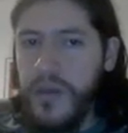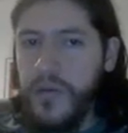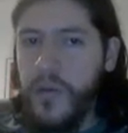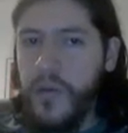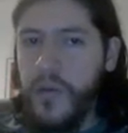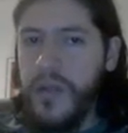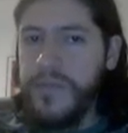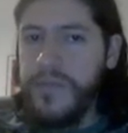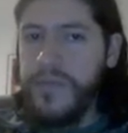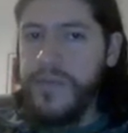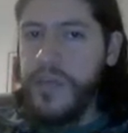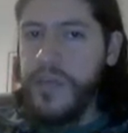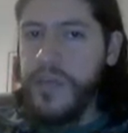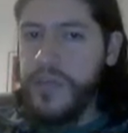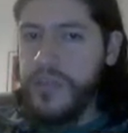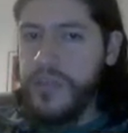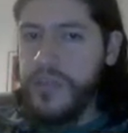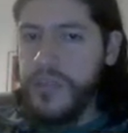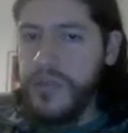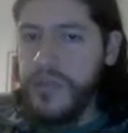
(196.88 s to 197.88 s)

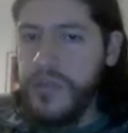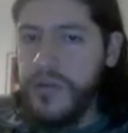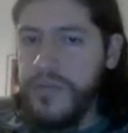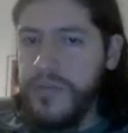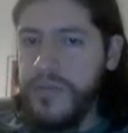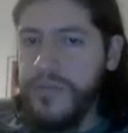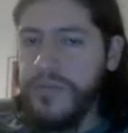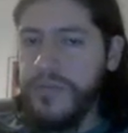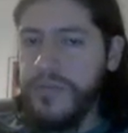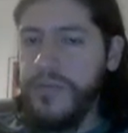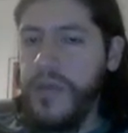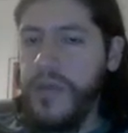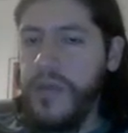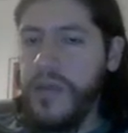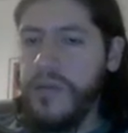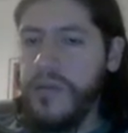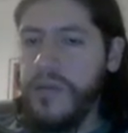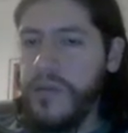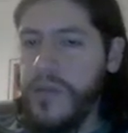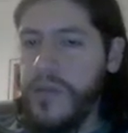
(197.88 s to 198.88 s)
qualifications of
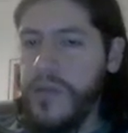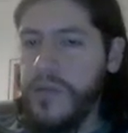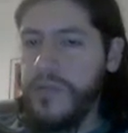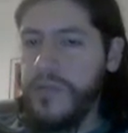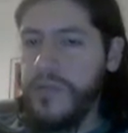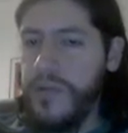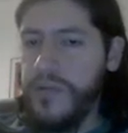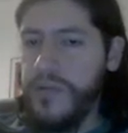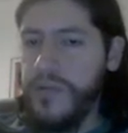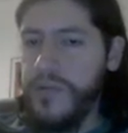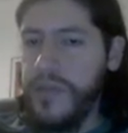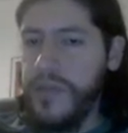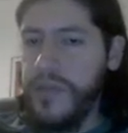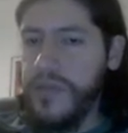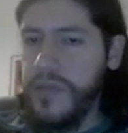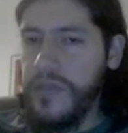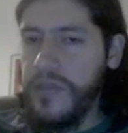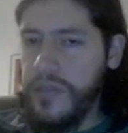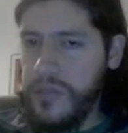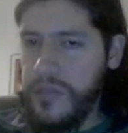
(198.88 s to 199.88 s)
UNAT
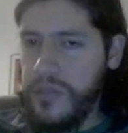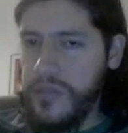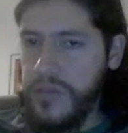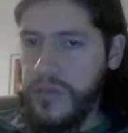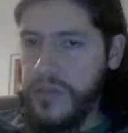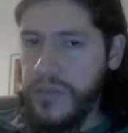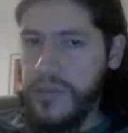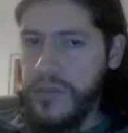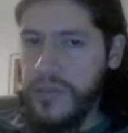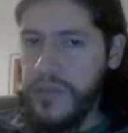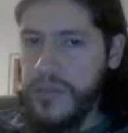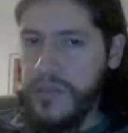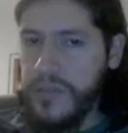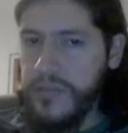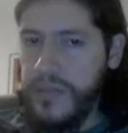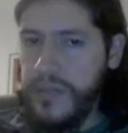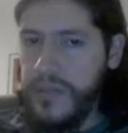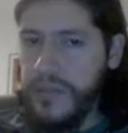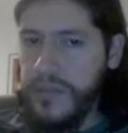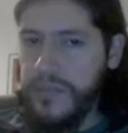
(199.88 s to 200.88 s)
undergraduate students, as
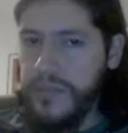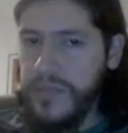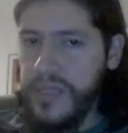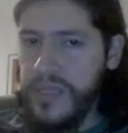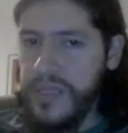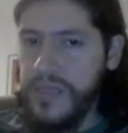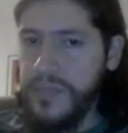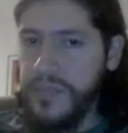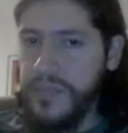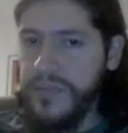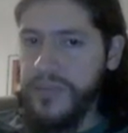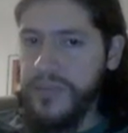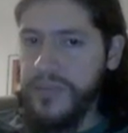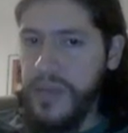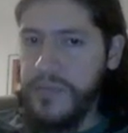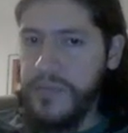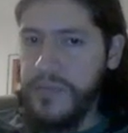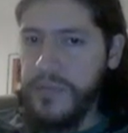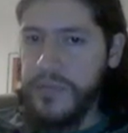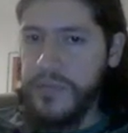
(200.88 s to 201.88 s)
well as a
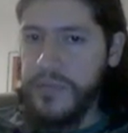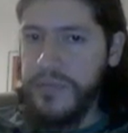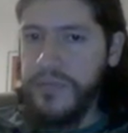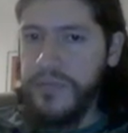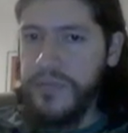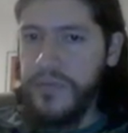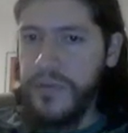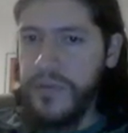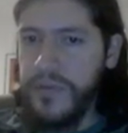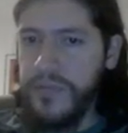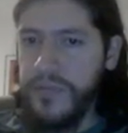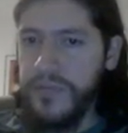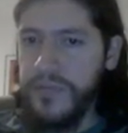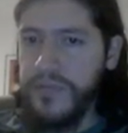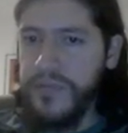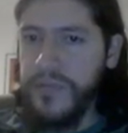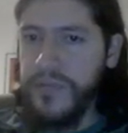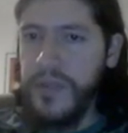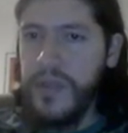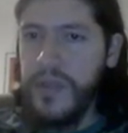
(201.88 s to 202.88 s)
perception from
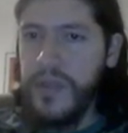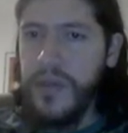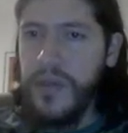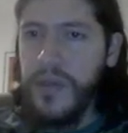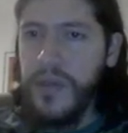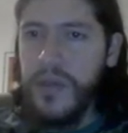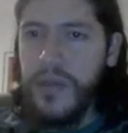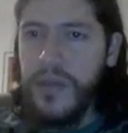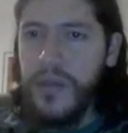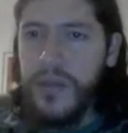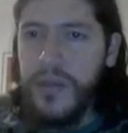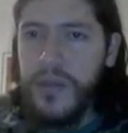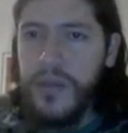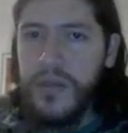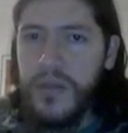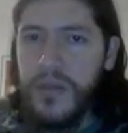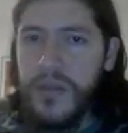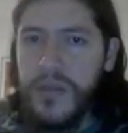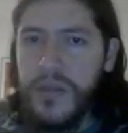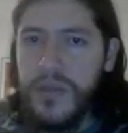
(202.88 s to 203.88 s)

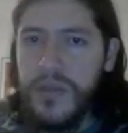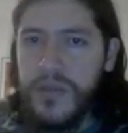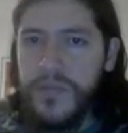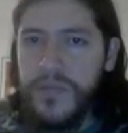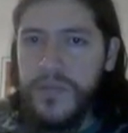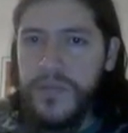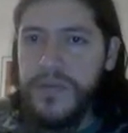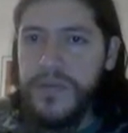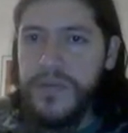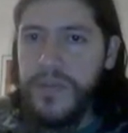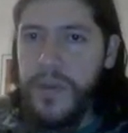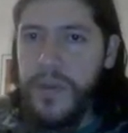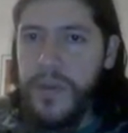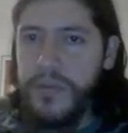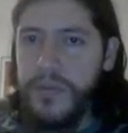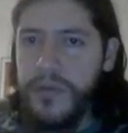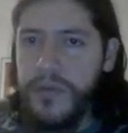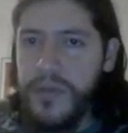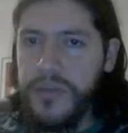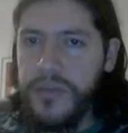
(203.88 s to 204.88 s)
the
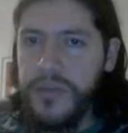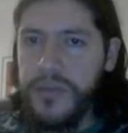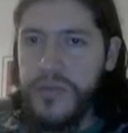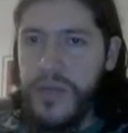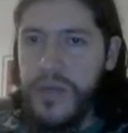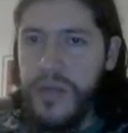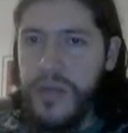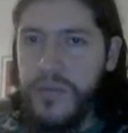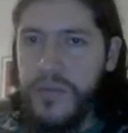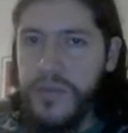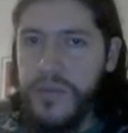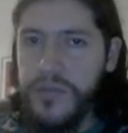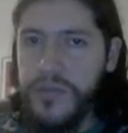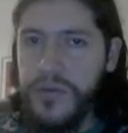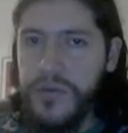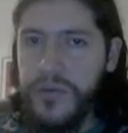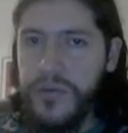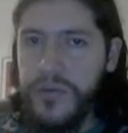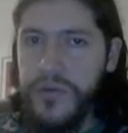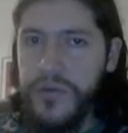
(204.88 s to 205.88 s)
population that I will
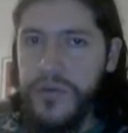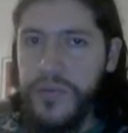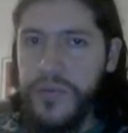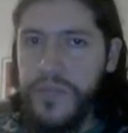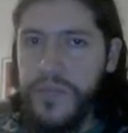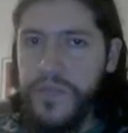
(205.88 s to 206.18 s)
show you.